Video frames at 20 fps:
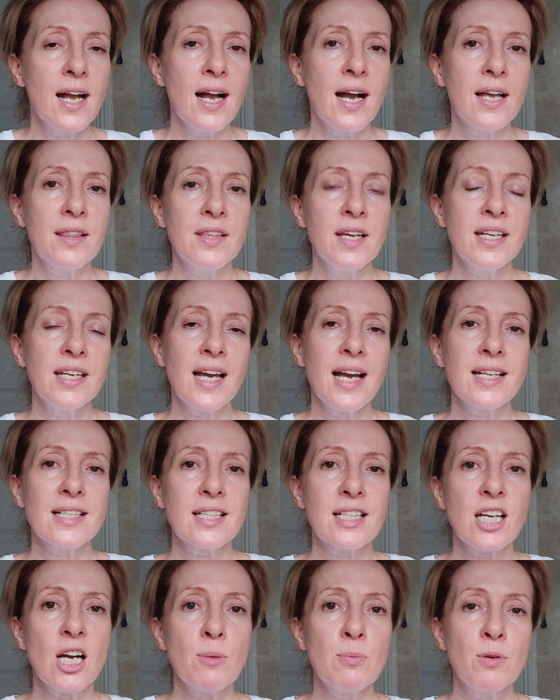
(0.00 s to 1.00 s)
and then add a
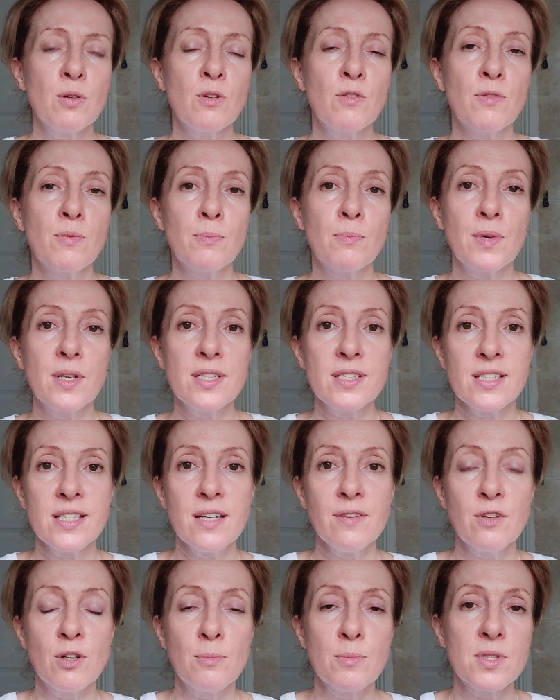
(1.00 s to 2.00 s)
couple of
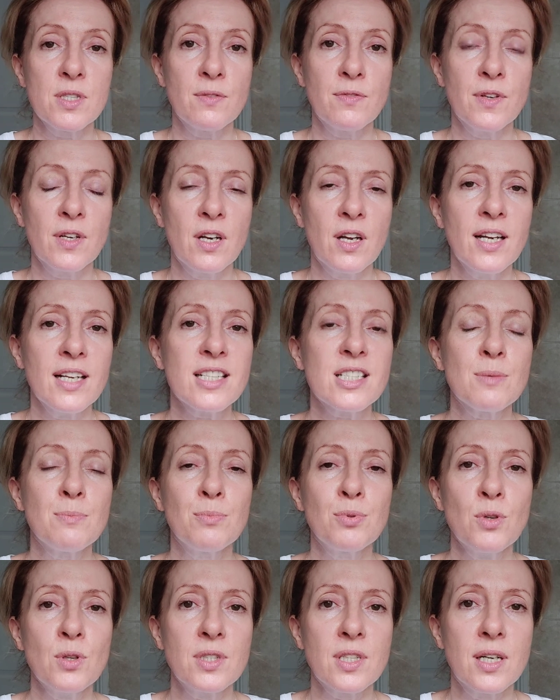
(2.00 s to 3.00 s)
serums, if you like, some
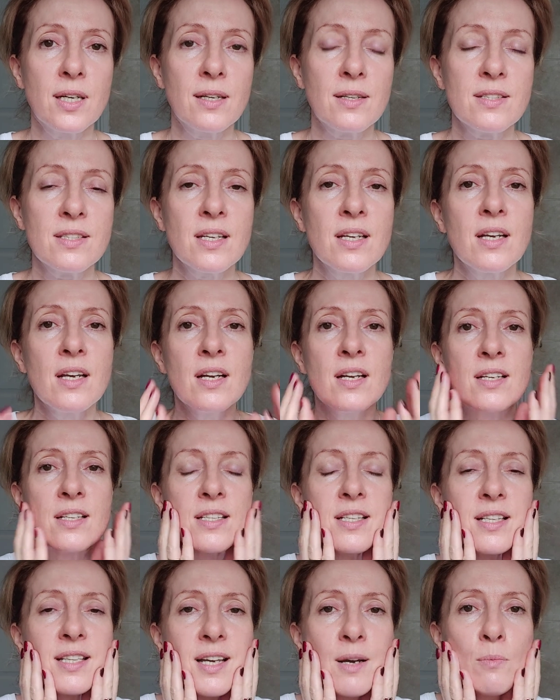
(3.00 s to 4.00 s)
products,
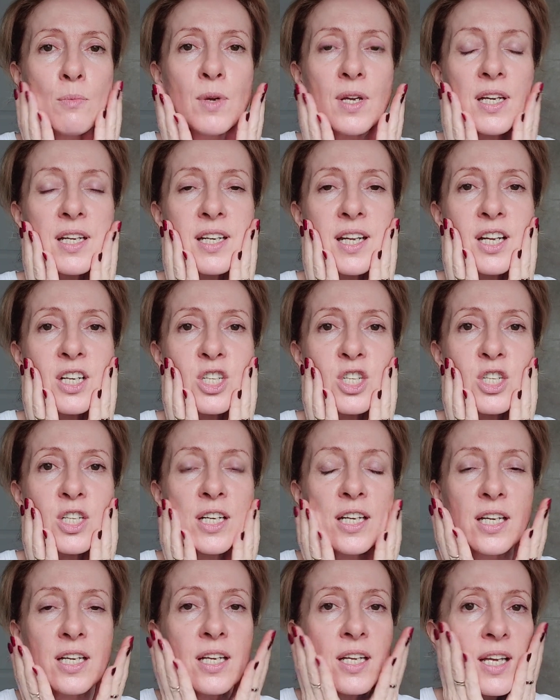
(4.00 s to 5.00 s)
so then we can
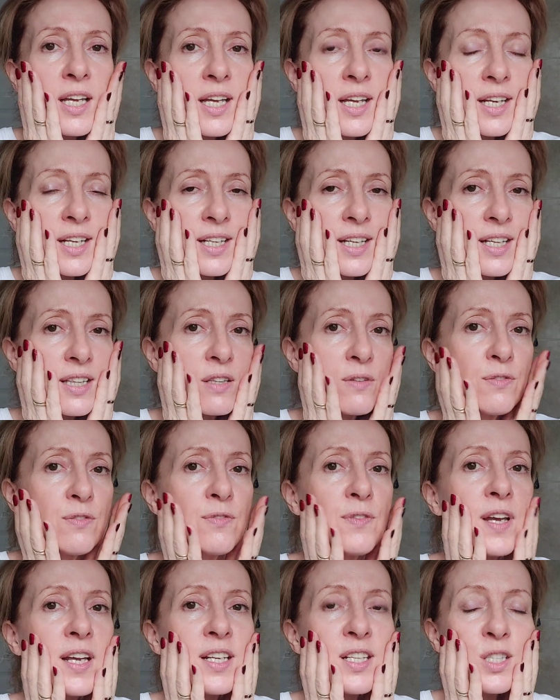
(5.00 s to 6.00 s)
actually get the
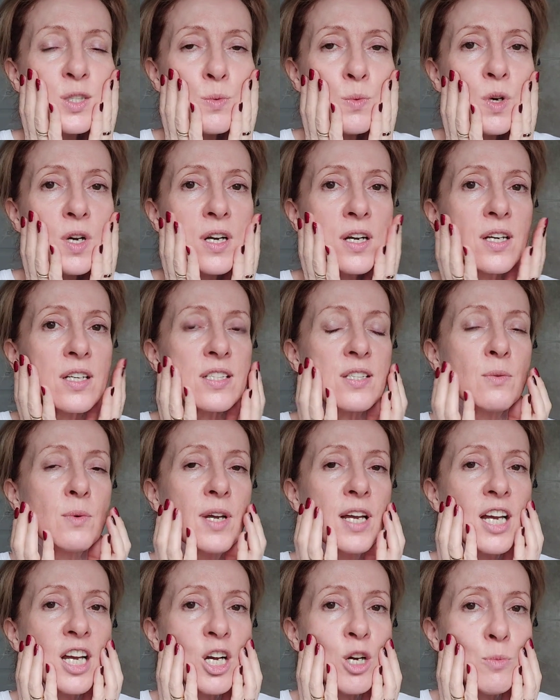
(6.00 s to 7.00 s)
face worked and
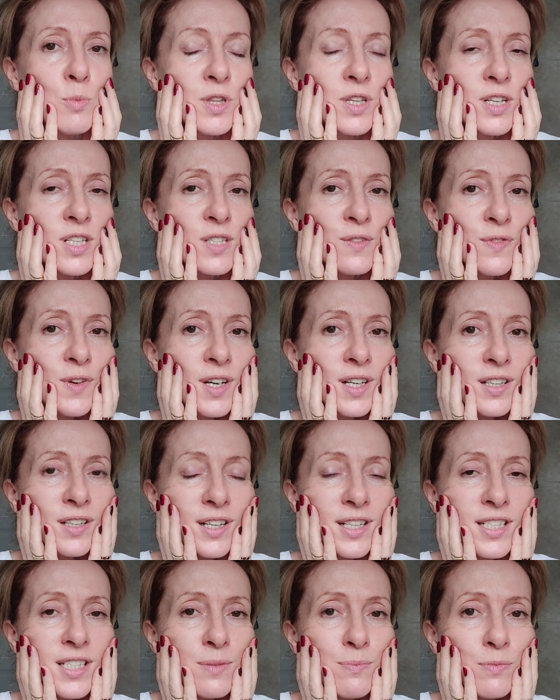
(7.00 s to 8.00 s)
it'll help with those fine
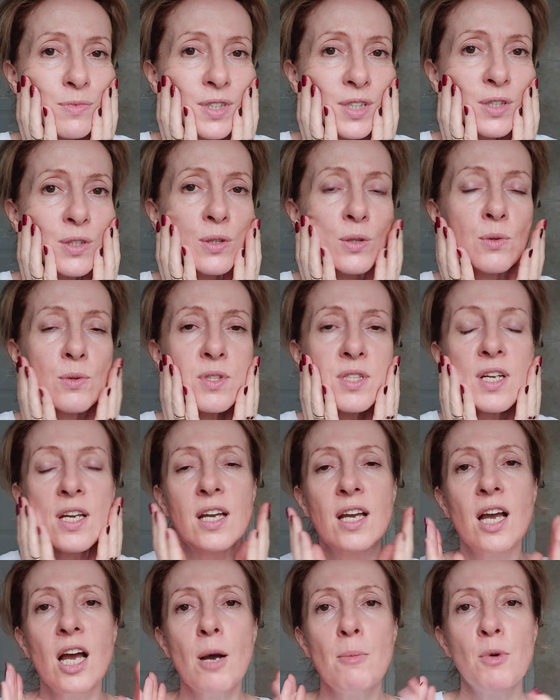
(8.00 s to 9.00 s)
lines and wrinkles,
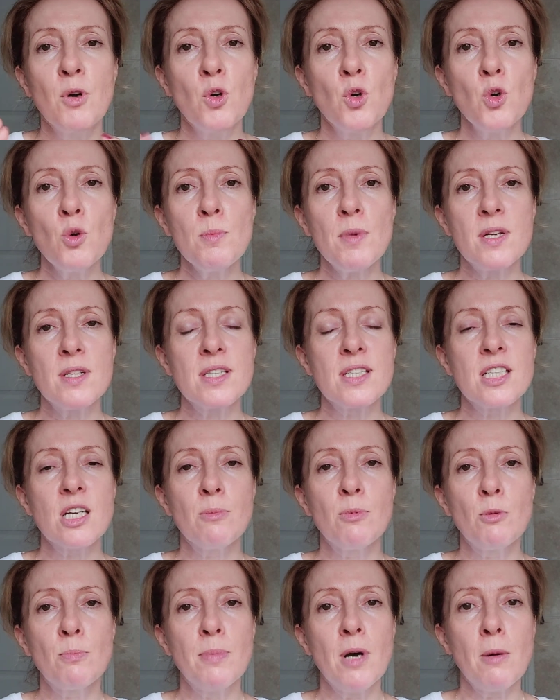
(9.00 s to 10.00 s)
and we're almost
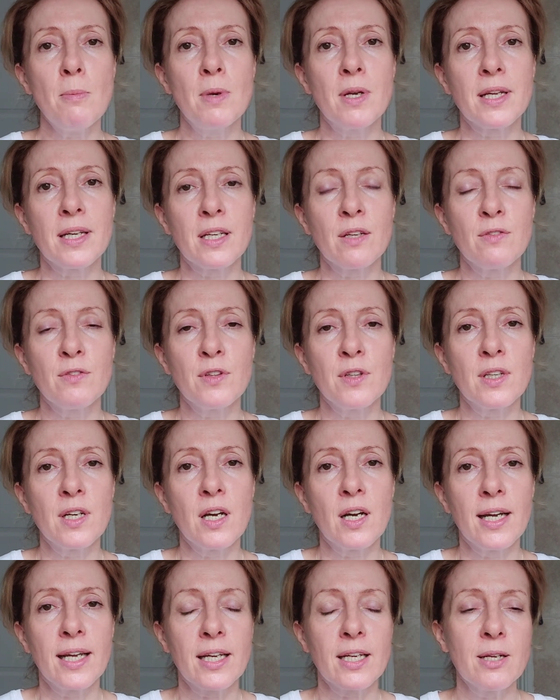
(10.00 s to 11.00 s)
double bubbling, if you
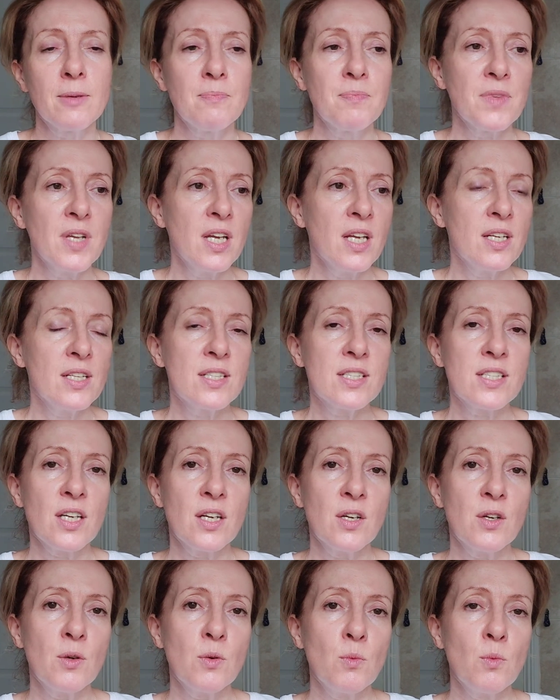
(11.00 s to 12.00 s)
like.
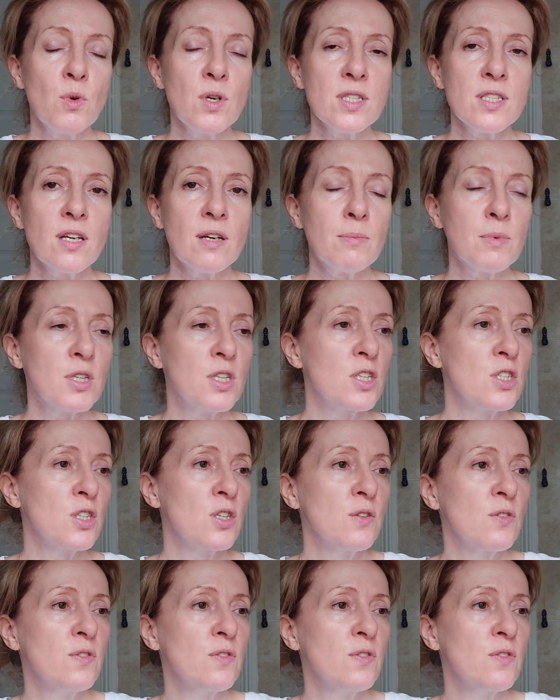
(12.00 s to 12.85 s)
So what I'm going to do